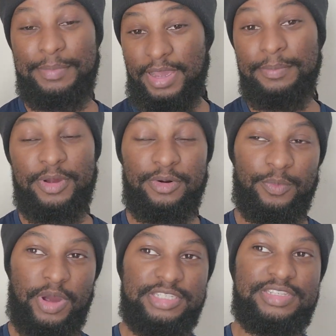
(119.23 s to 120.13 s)
I am gonna
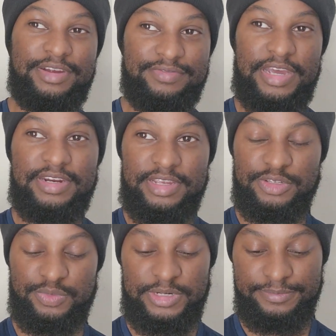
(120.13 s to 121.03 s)
watch that fight again
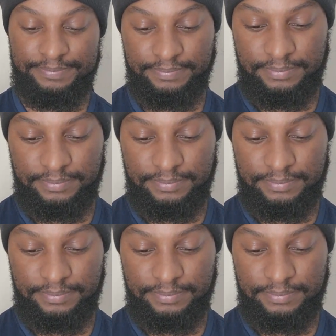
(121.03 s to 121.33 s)
as well.